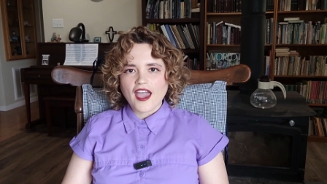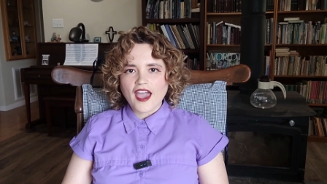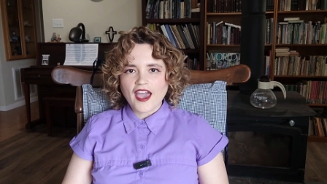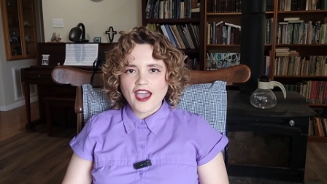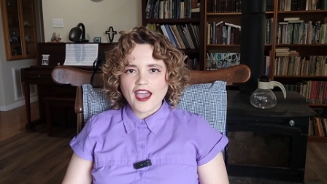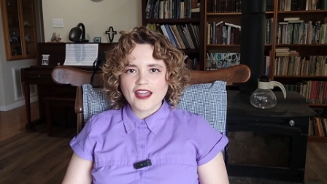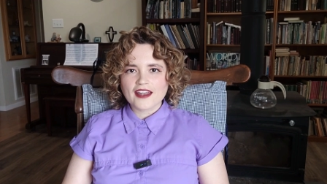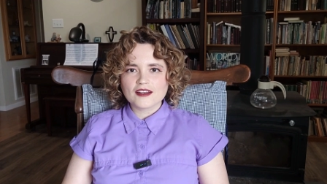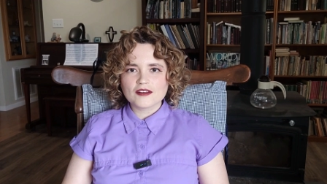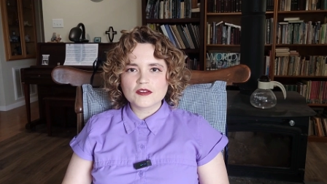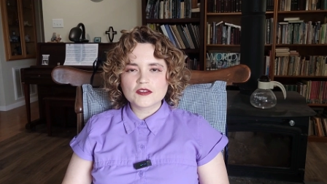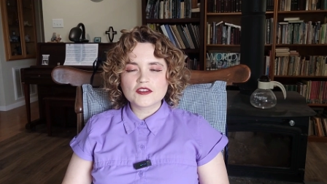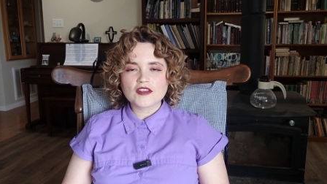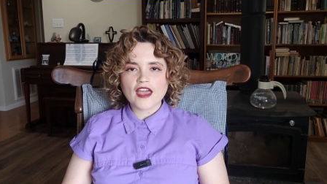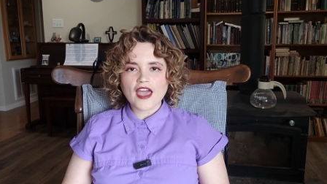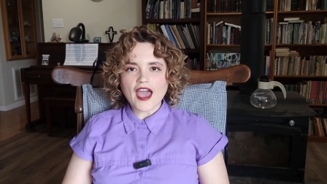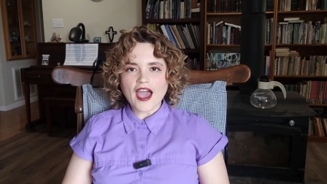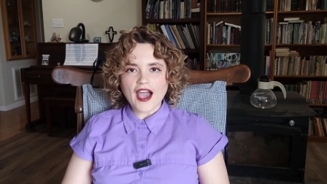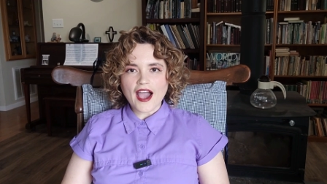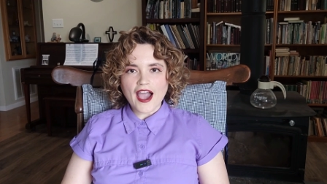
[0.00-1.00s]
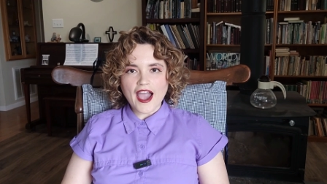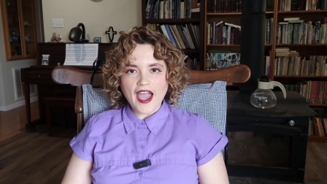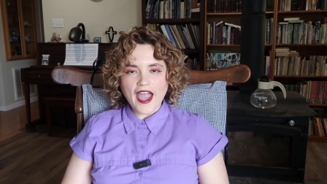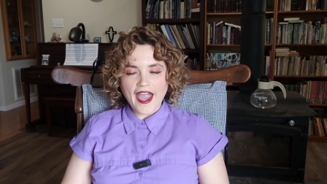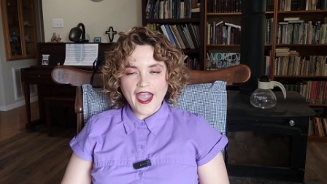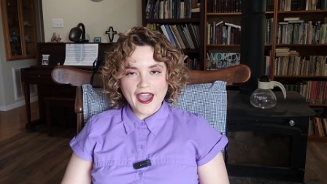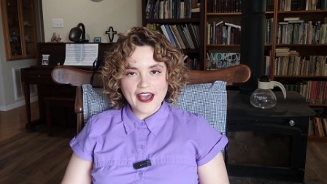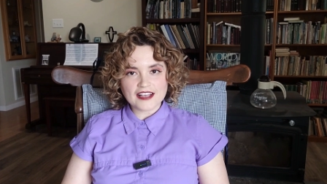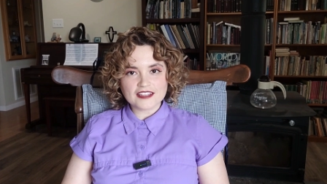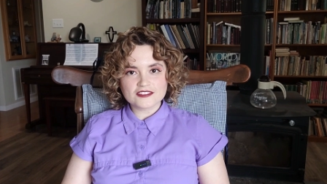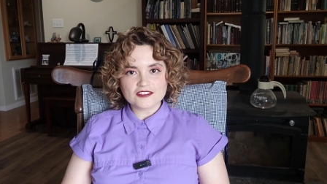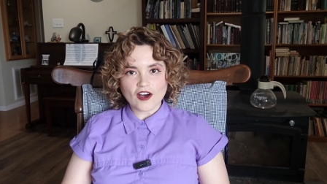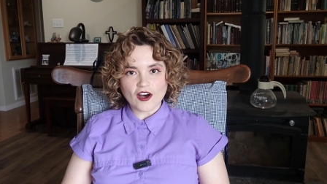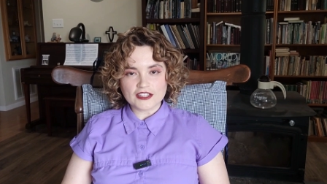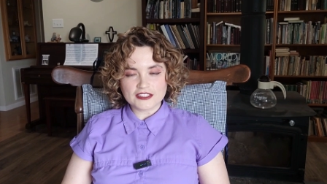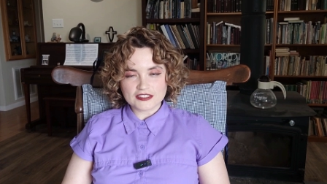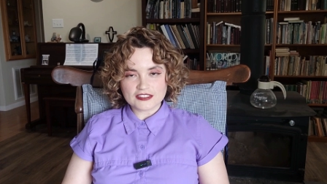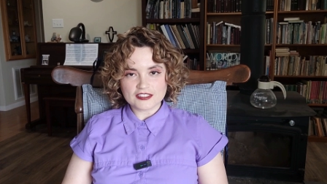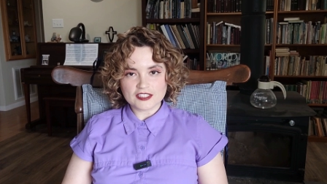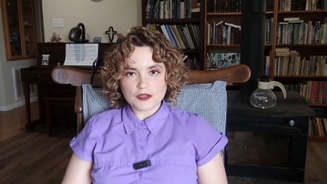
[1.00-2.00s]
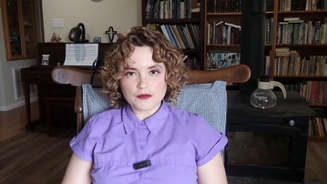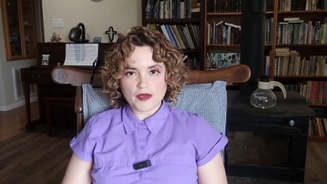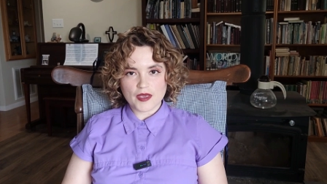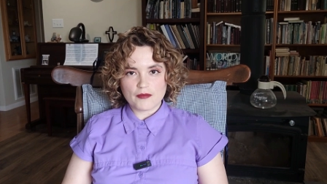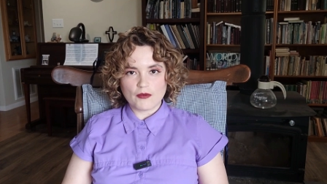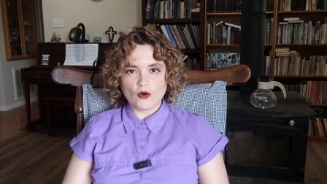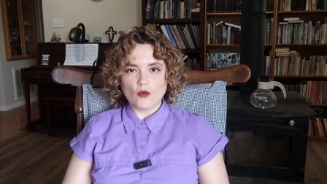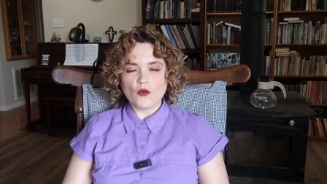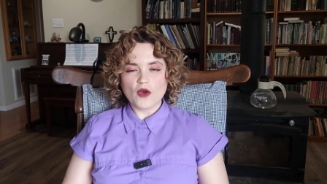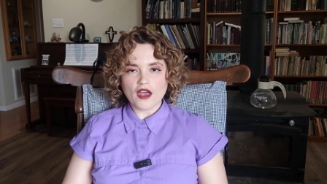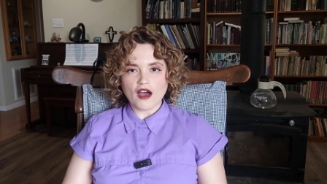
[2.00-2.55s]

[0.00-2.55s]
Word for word: And as autistic people,